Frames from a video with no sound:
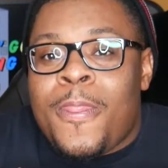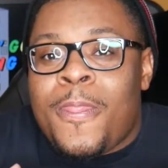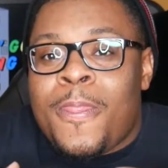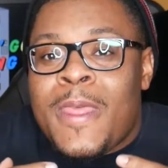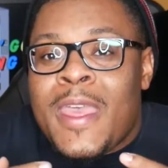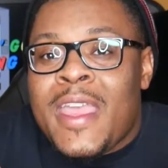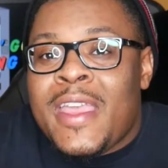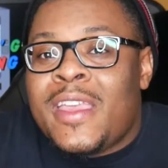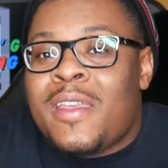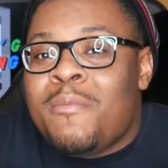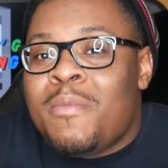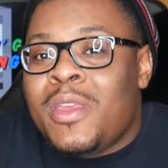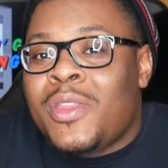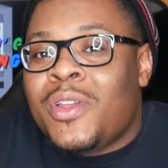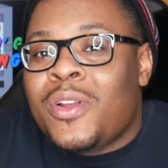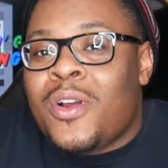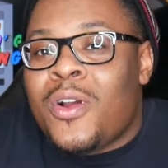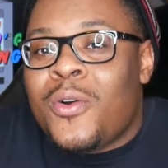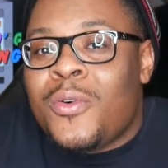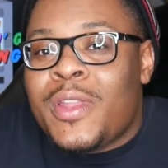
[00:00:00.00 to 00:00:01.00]
they can be
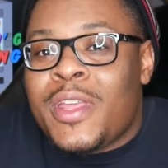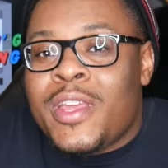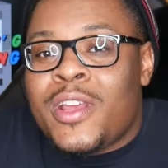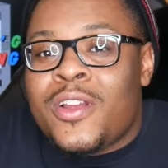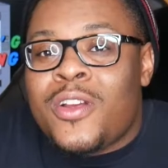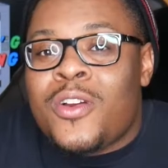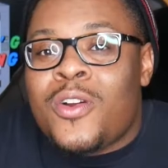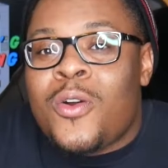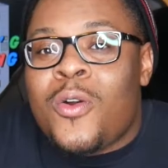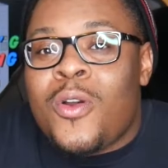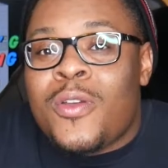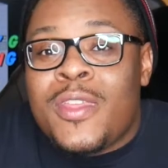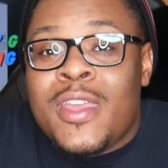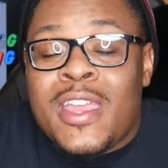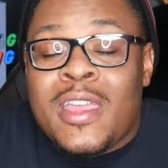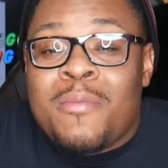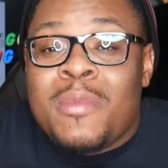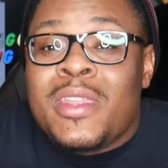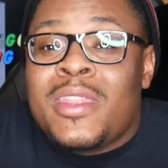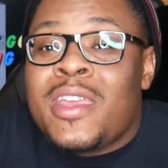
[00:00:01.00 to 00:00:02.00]
their own hero, or they
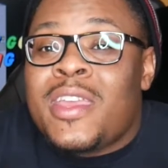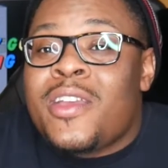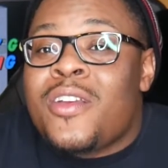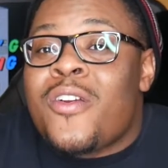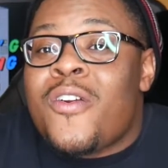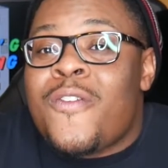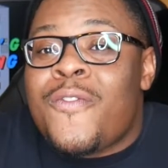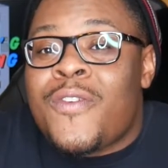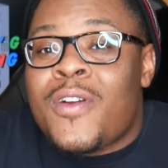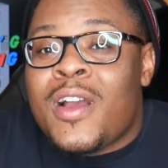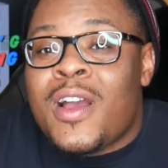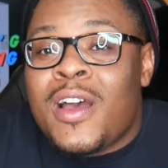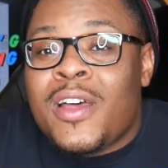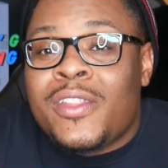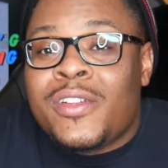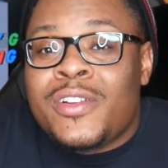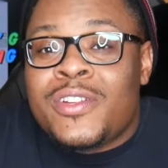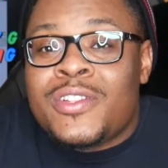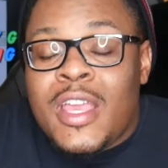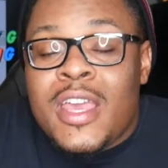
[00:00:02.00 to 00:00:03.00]
can be the hero for
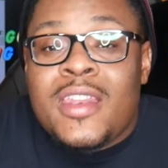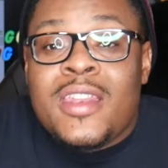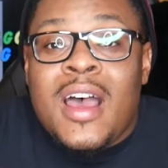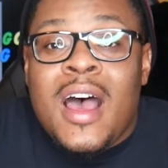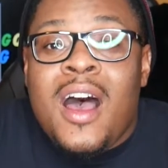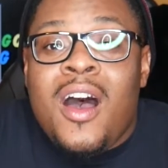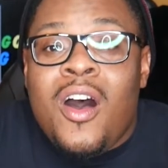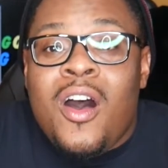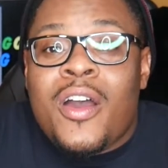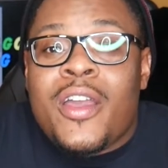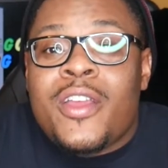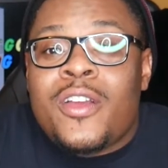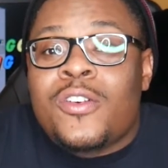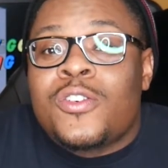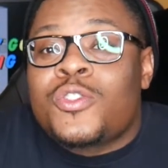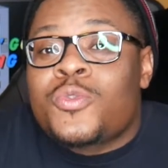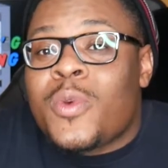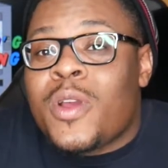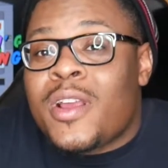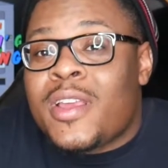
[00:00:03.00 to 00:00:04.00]
others, and not all
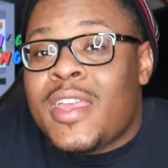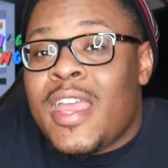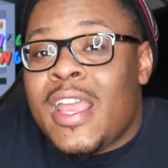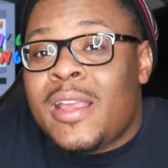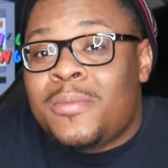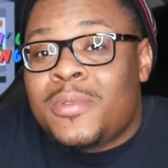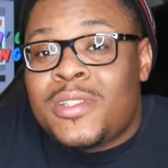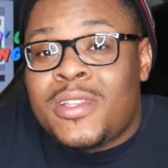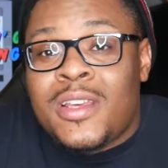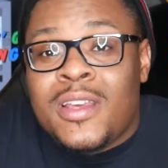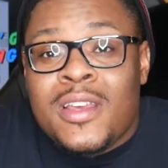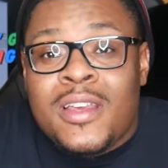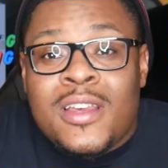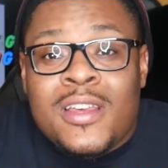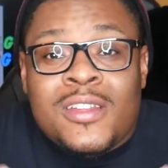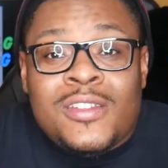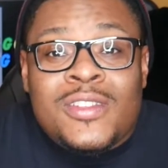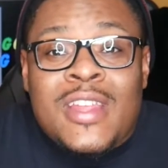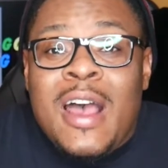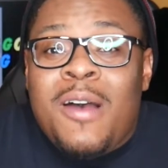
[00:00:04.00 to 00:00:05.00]
heroes wear capes.
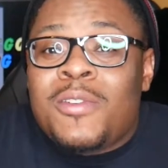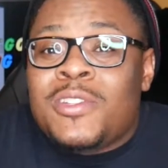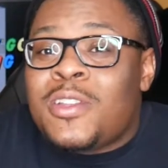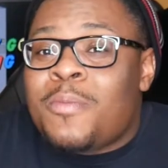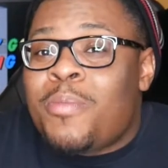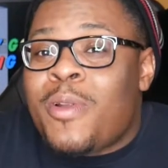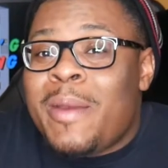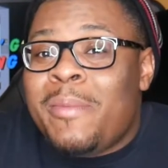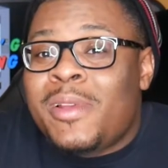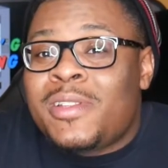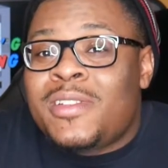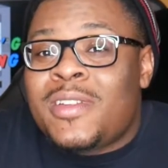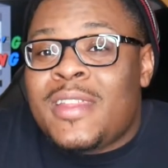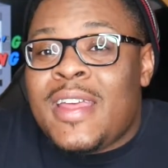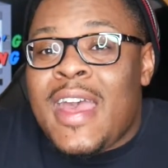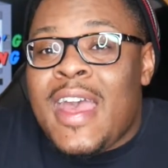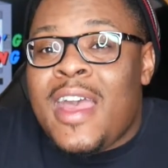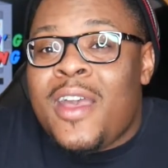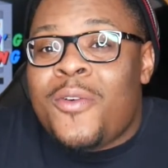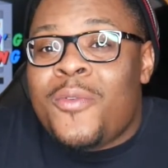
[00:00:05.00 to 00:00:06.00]
So that was the premise of
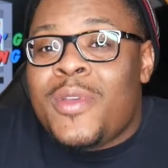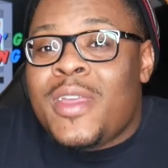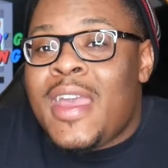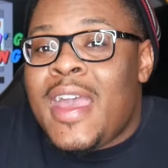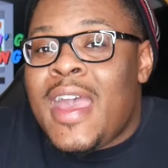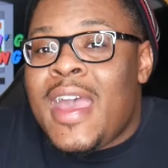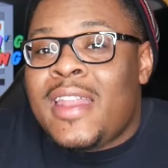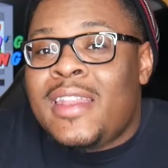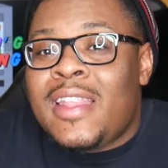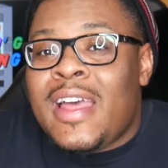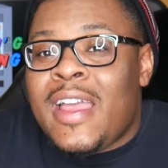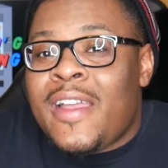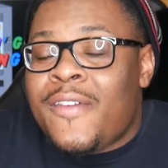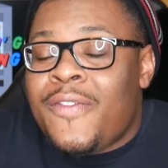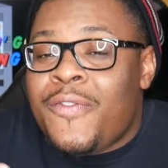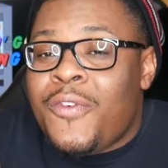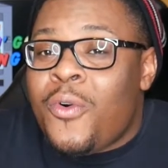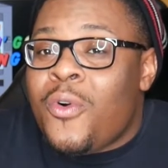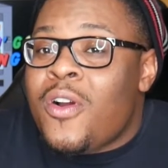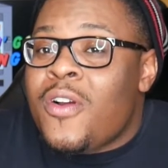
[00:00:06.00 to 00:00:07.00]
that. We had like
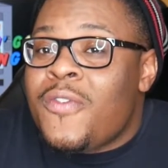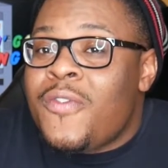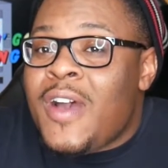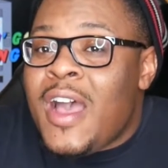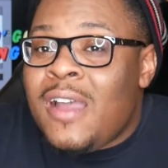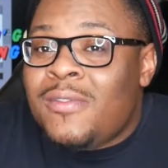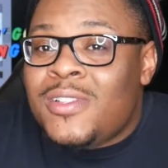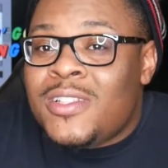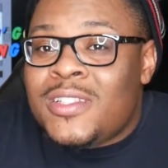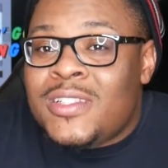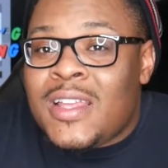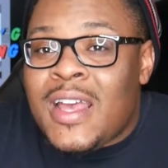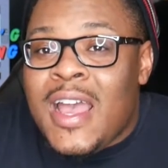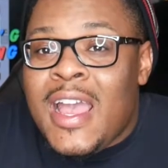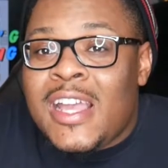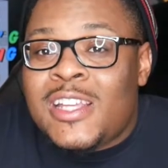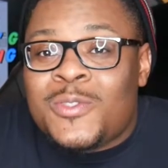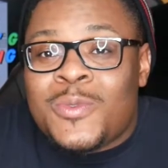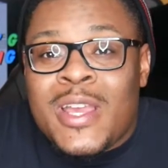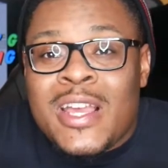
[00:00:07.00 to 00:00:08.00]
4 or 5
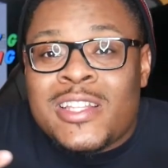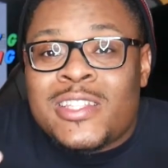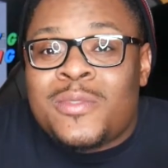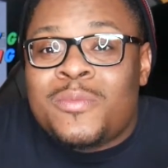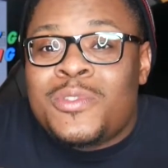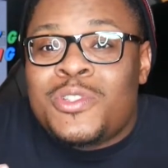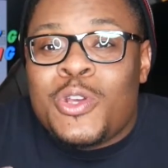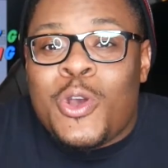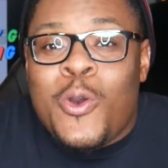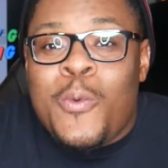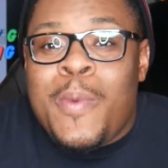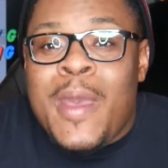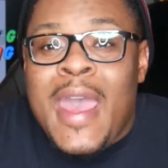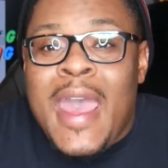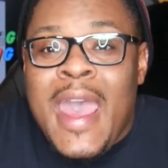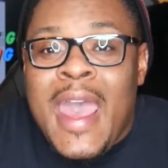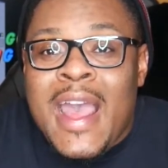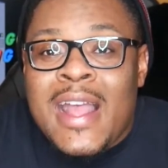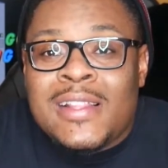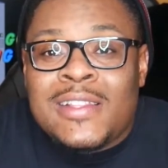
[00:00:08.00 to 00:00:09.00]
designs. We had some dope
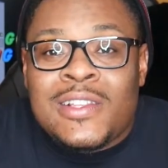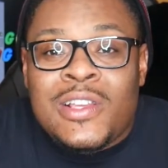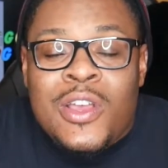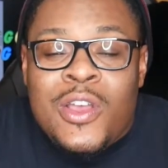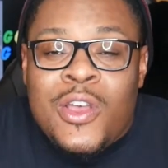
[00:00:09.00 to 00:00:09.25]
hats.